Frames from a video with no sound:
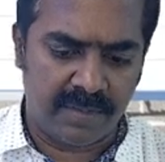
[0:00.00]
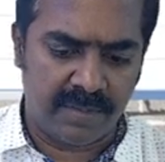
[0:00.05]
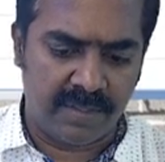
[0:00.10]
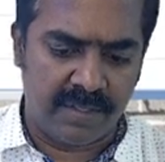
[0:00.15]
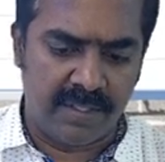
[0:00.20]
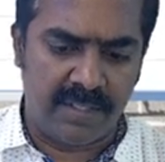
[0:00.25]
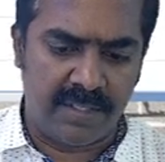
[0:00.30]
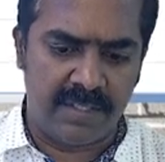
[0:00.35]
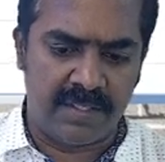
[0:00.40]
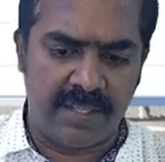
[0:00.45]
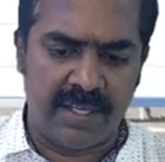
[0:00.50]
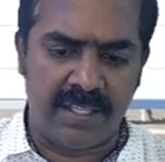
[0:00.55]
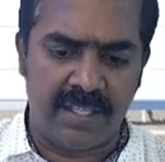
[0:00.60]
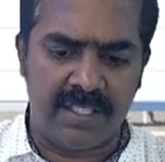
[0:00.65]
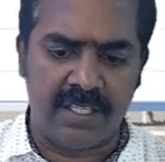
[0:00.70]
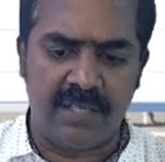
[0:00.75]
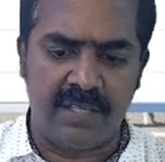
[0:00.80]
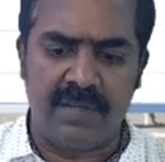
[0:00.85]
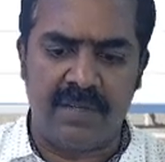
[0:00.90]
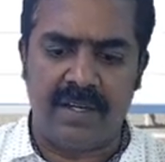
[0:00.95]
That is,
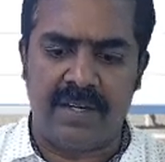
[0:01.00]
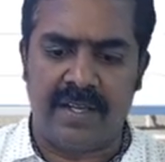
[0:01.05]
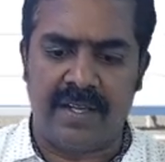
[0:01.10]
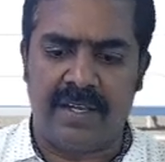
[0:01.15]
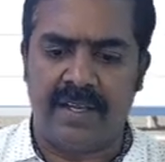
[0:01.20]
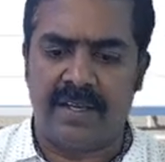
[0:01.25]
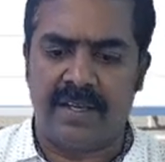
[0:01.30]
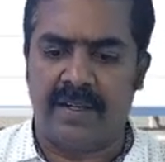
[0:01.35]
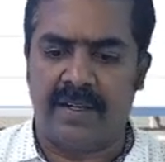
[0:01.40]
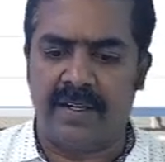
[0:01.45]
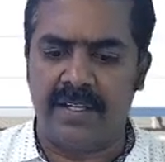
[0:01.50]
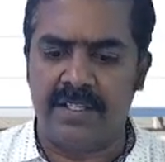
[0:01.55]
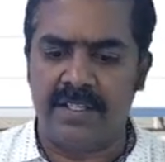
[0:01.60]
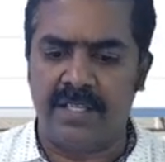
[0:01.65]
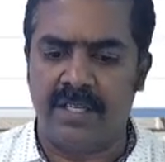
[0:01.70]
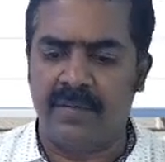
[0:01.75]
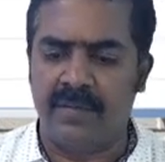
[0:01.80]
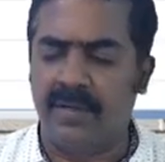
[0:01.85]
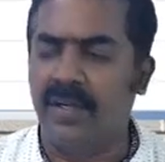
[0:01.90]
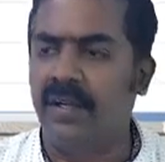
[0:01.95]
agent will take care.
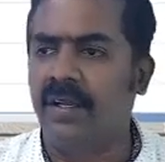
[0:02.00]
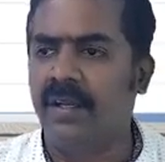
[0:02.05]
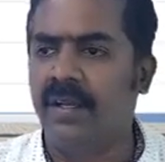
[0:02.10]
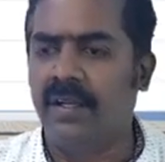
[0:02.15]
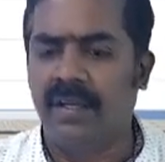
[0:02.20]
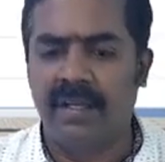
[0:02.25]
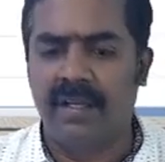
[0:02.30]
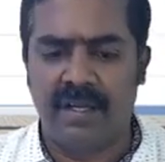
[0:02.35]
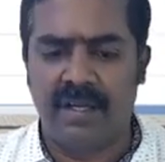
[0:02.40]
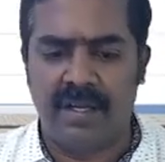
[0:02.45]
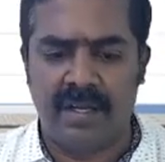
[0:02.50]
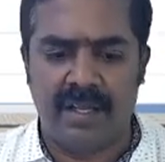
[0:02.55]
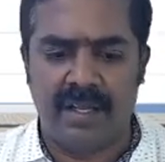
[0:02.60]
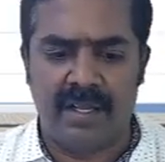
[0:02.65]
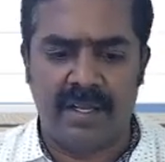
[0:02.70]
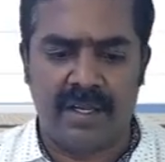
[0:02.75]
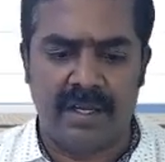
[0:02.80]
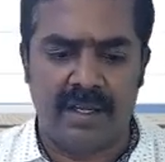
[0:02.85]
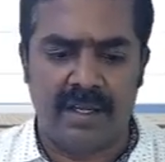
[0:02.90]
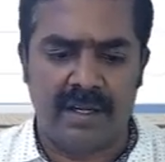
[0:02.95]
Agent will
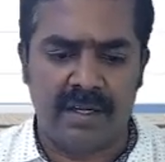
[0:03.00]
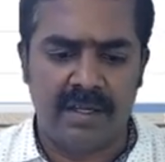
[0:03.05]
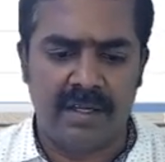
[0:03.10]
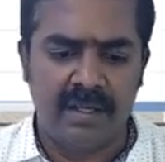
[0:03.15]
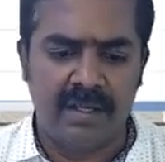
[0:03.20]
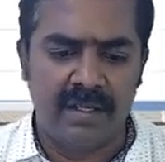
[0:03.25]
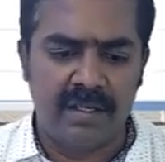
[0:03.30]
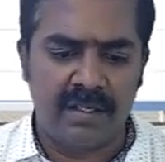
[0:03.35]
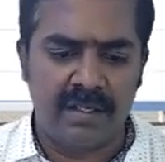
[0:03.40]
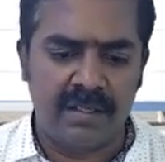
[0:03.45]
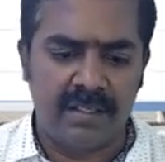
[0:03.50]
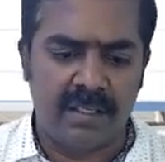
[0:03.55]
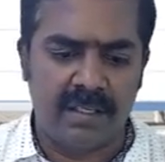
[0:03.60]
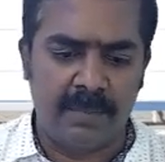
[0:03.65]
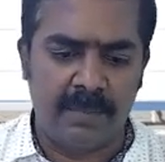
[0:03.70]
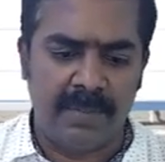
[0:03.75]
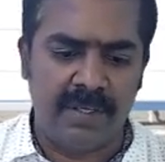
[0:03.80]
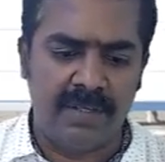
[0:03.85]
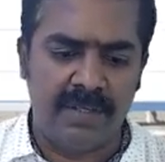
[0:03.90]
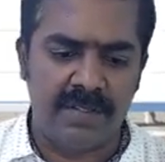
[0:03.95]
take care. That
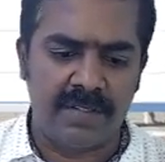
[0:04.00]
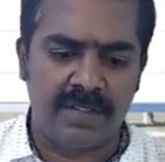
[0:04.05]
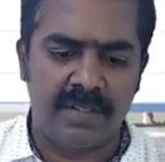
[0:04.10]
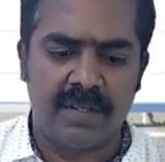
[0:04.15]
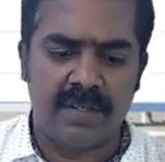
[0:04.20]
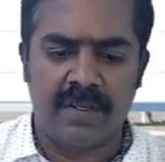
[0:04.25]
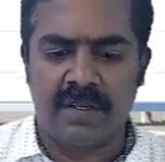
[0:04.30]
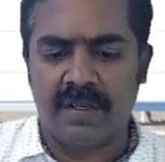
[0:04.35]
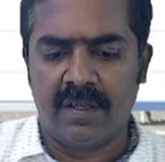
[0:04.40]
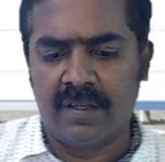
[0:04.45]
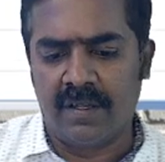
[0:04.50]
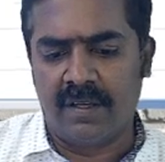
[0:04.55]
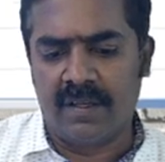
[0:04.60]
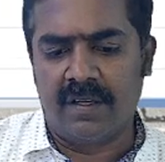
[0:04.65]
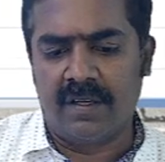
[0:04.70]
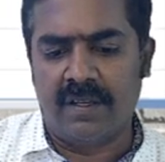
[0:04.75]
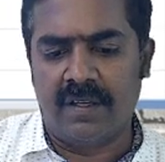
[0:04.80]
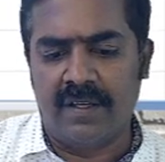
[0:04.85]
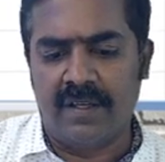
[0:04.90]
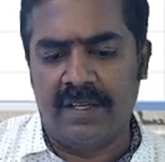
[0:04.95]
means
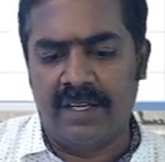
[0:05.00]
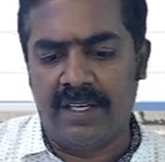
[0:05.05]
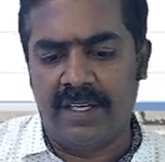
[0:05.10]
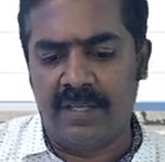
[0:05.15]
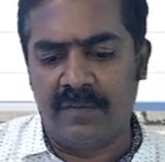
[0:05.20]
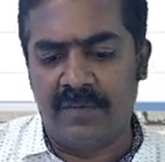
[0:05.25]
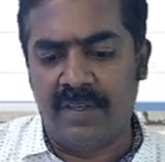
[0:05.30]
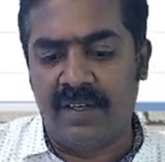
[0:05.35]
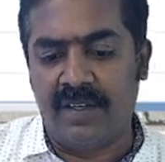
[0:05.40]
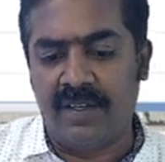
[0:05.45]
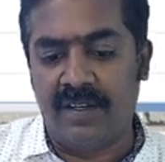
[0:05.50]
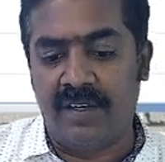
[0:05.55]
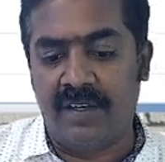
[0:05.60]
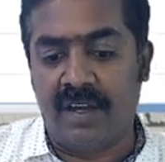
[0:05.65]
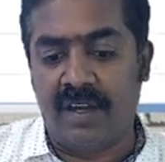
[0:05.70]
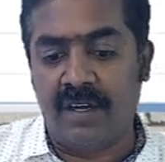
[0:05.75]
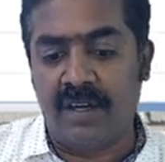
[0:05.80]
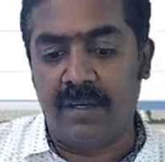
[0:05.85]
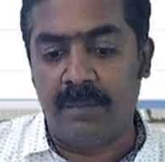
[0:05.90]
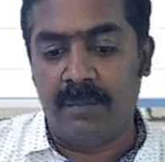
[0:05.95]
it will
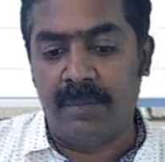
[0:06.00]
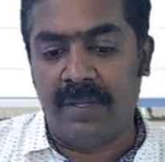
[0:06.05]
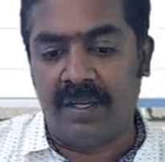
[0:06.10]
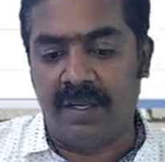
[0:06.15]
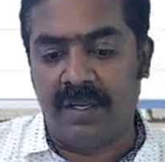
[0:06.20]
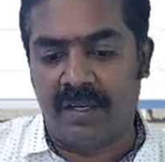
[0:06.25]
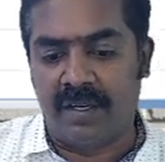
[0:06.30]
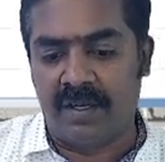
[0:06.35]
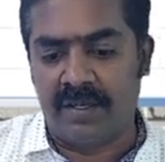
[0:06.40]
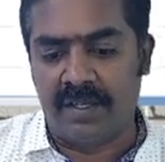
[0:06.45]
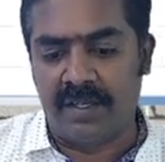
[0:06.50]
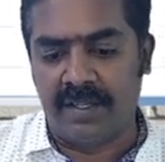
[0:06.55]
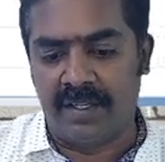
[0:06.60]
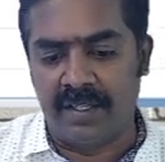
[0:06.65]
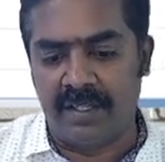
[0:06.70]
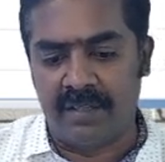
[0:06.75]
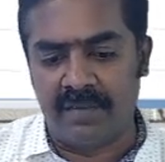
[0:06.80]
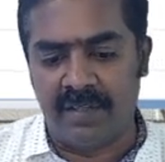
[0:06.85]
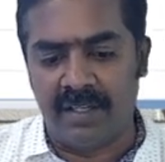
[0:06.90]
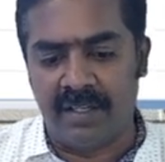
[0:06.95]
not be recorded.
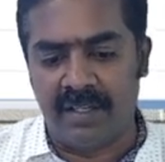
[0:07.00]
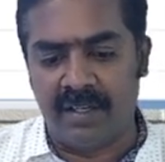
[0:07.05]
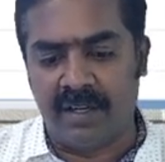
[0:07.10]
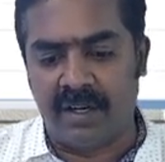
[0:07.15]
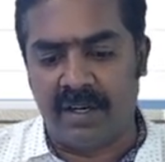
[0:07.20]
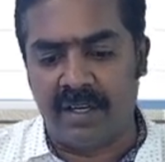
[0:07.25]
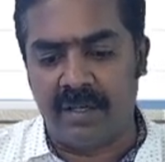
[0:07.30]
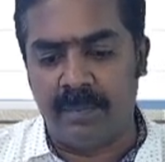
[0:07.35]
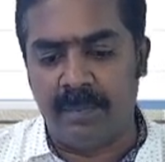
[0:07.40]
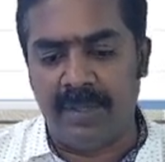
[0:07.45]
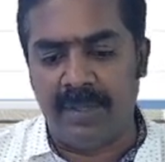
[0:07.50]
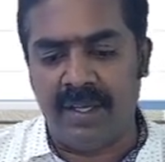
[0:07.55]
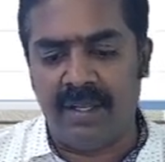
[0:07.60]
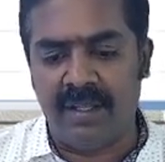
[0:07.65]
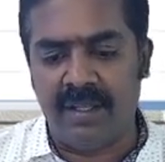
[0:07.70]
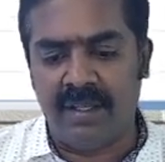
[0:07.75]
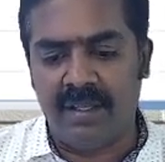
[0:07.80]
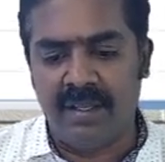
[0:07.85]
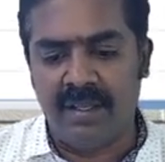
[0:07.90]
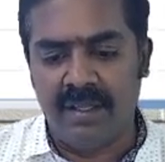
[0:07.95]
It will not be
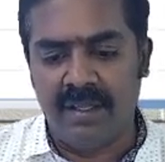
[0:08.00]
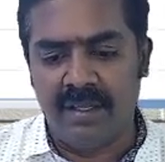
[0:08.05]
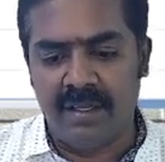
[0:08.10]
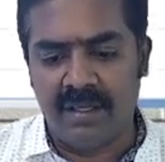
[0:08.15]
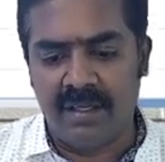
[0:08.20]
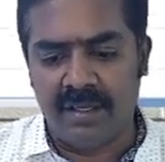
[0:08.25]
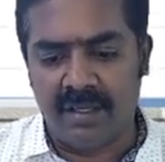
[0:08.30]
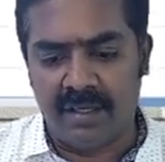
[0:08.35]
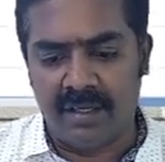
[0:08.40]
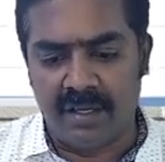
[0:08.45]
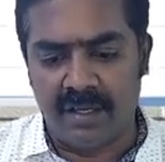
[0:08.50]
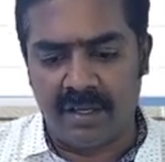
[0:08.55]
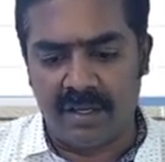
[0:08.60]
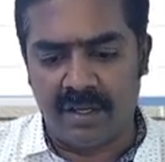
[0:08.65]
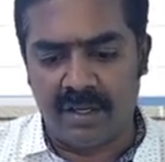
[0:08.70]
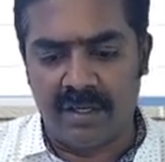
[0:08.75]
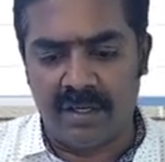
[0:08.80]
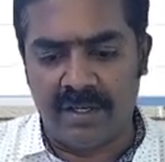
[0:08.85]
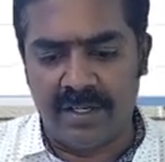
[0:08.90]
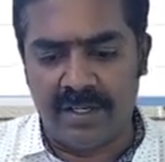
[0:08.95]

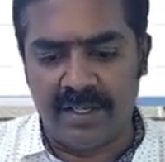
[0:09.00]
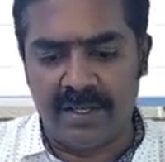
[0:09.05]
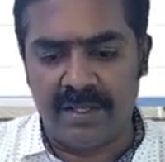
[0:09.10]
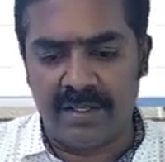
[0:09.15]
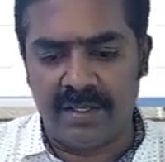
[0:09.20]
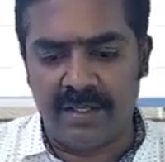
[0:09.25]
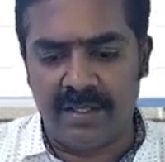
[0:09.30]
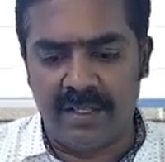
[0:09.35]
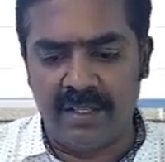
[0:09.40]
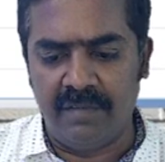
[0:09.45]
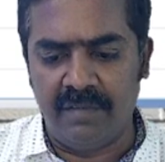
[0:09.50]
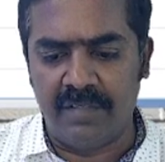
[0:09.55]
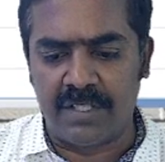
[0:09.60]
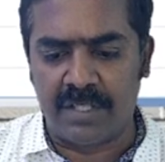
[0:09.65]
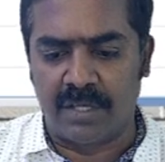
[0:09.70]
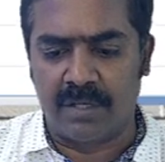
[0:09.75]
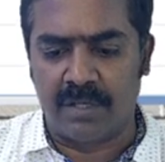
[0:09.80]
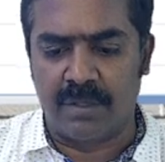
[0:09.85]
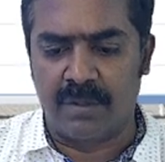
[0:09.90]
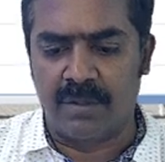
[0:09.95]
recorded in which
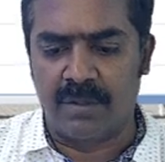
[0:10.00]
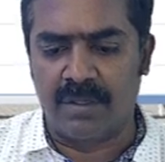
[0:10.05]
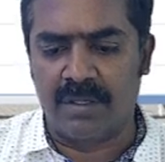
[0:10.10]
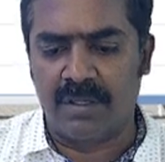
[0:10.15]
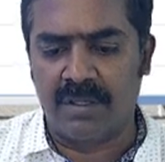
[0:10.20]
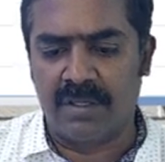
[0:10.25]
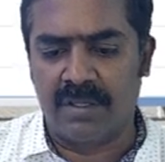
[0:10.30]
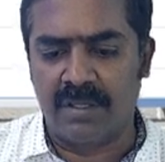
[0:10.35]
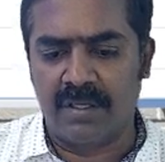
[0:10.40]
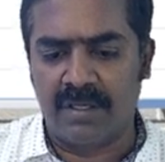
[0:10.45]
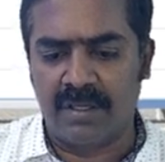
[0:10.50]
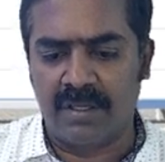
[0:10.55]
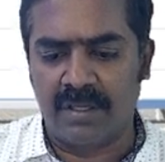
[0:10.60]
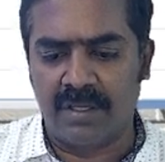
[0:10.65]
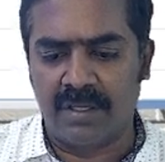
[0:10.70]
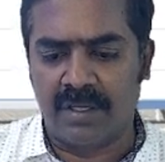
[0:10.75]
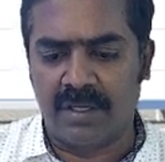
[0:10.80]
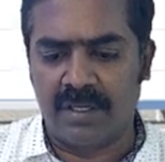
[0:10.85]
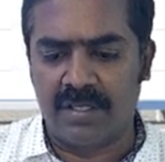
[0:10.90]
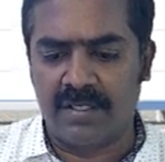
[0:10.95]
account?
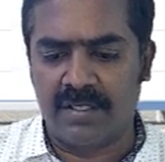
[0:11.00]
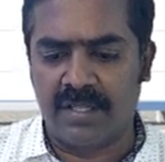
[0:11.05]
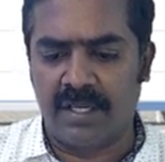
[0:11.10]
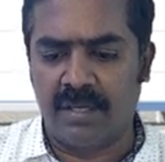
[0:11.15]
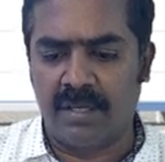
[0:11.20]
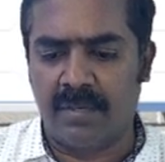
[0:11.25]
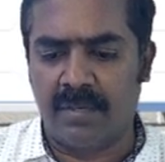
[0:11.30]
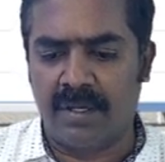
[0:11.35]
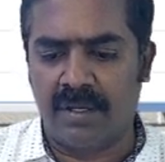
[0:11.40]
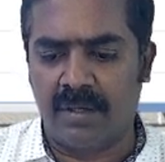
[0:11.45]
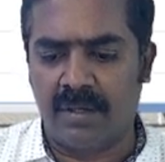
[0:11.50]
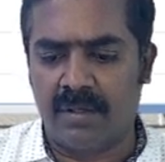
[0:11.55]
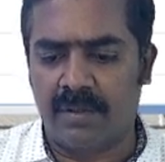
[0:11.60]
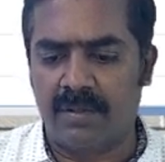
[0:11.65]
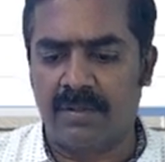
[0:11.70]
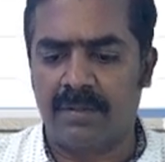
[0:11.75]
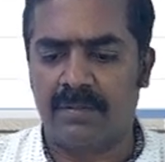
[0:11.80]
Consignment account.